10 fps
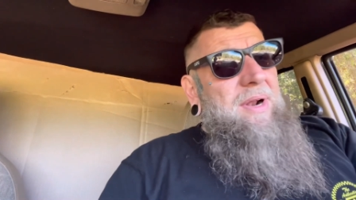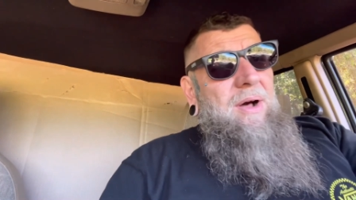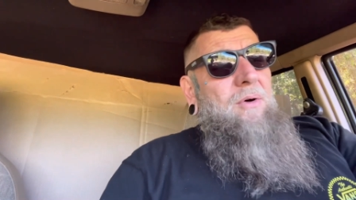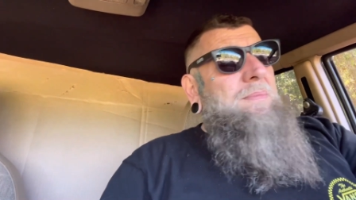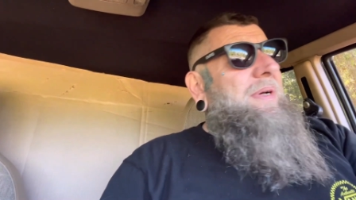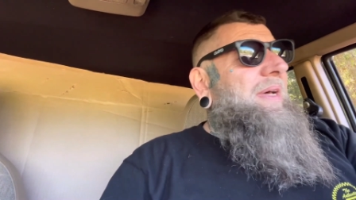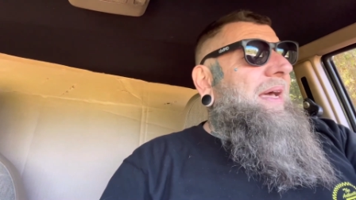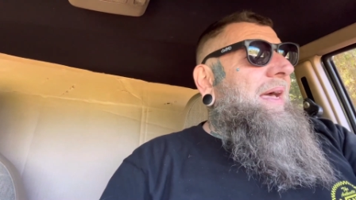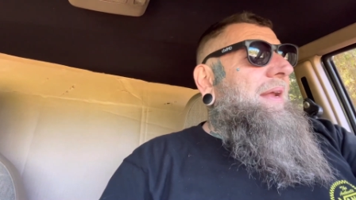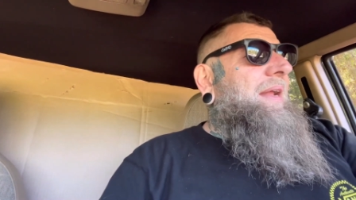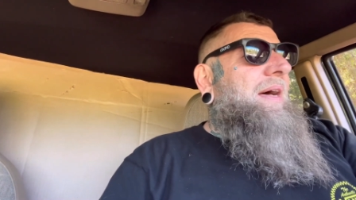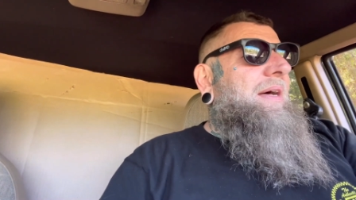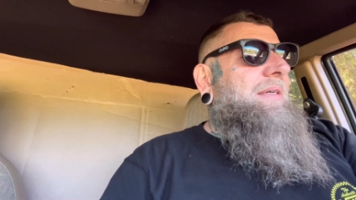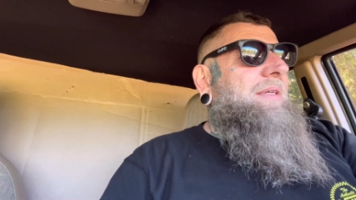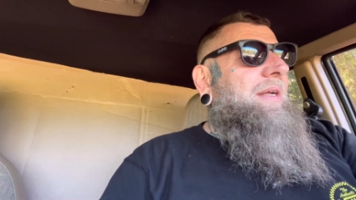home and,
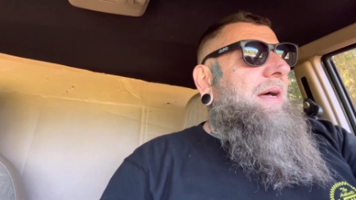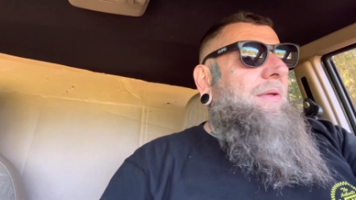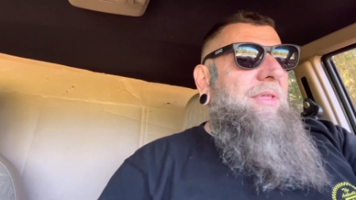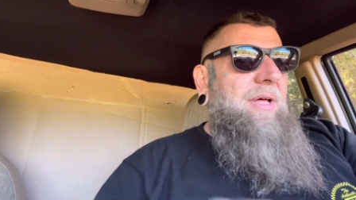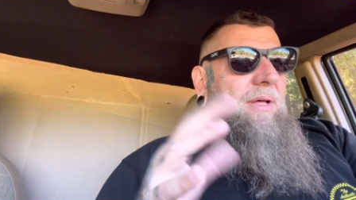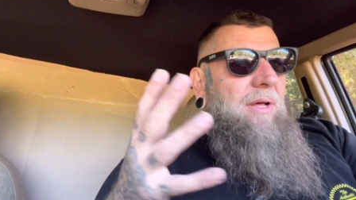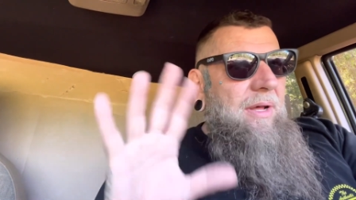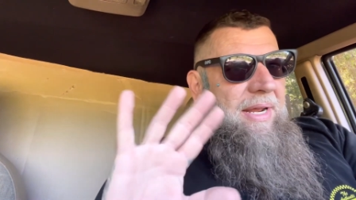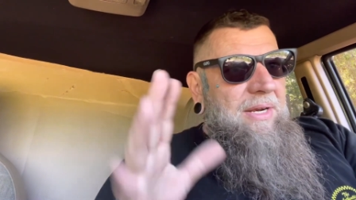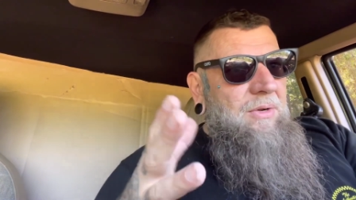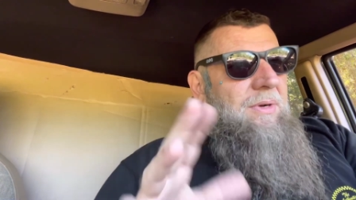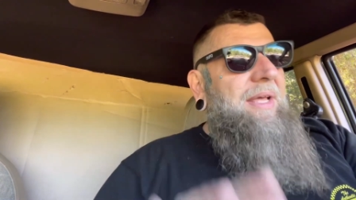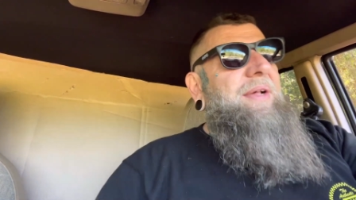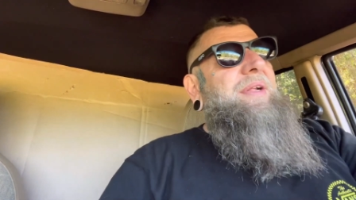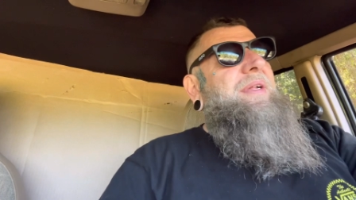uh, you know, the honey-do
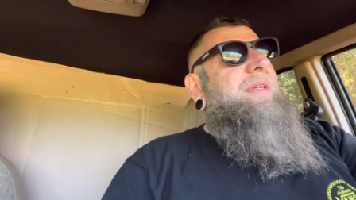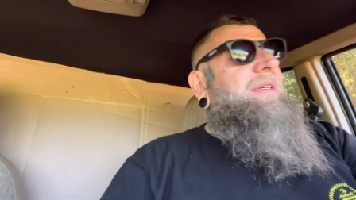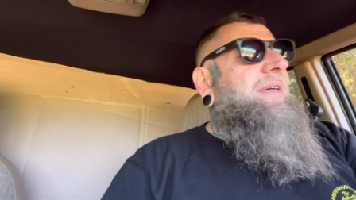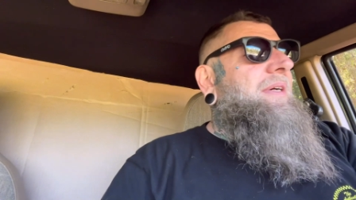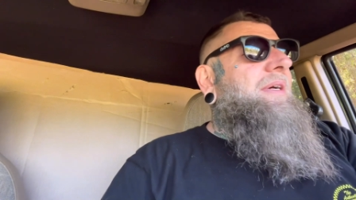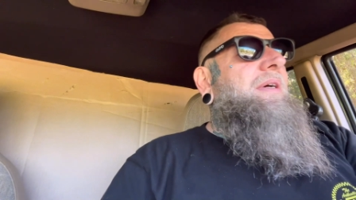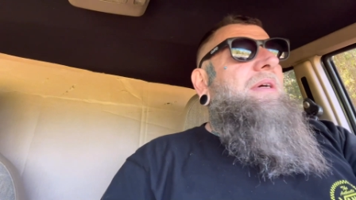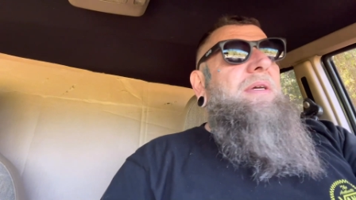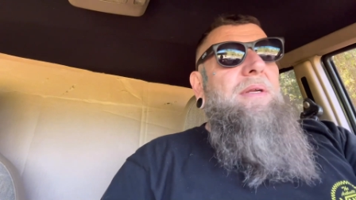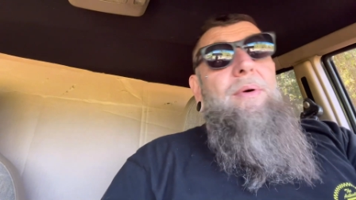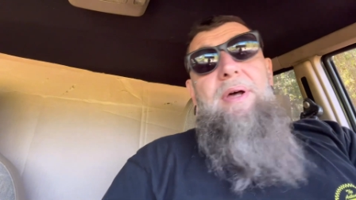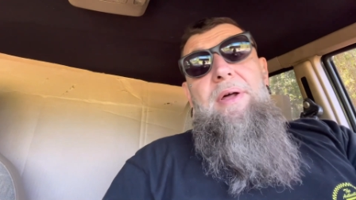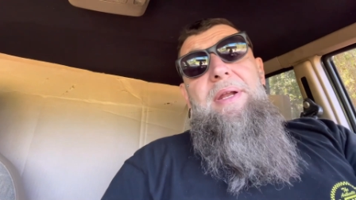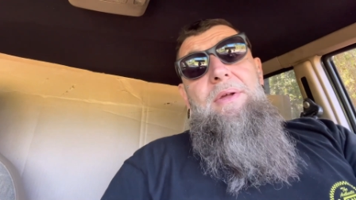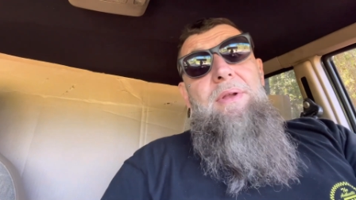list. You know what a
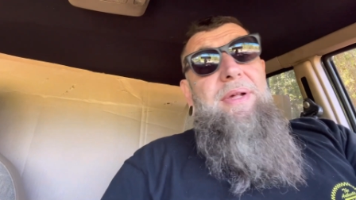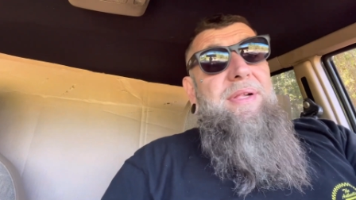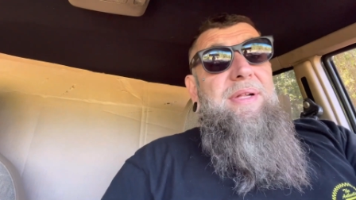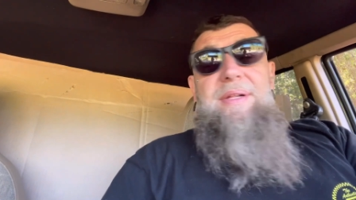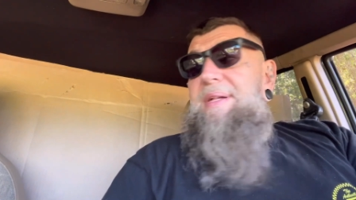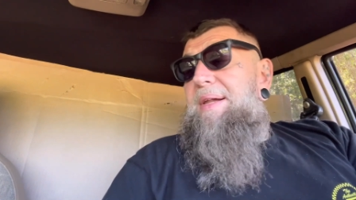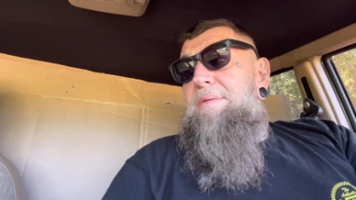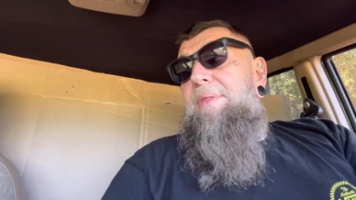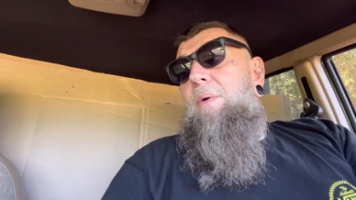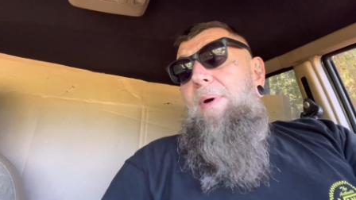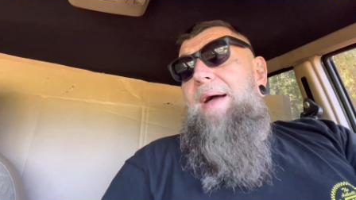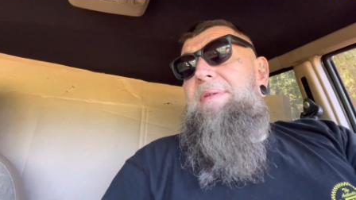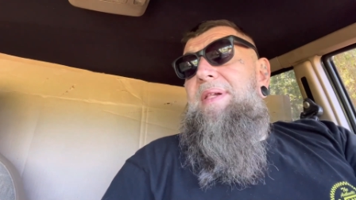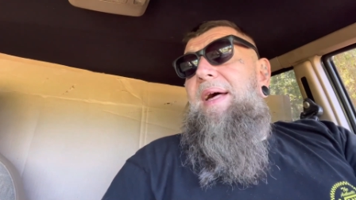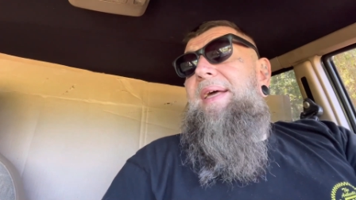honey-do list is. That's when the
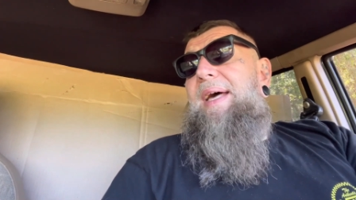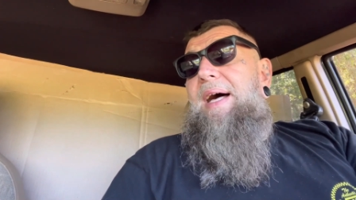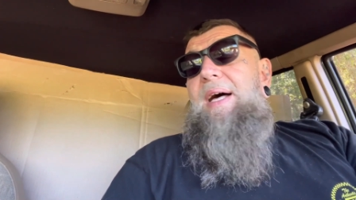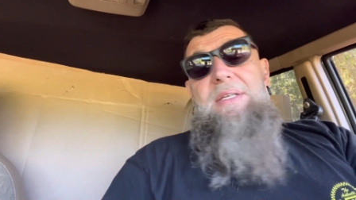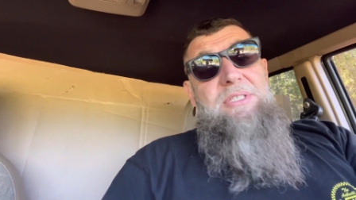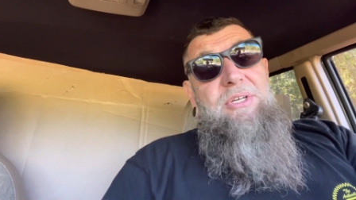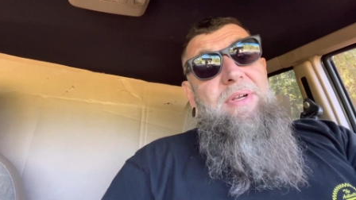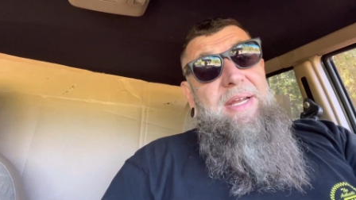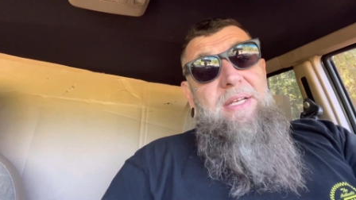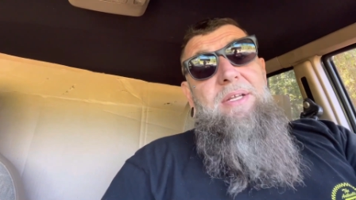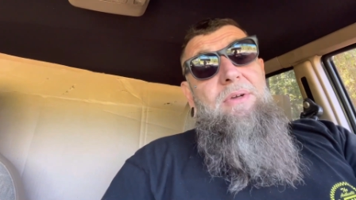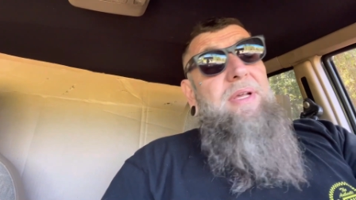wife's like, uh, you need to do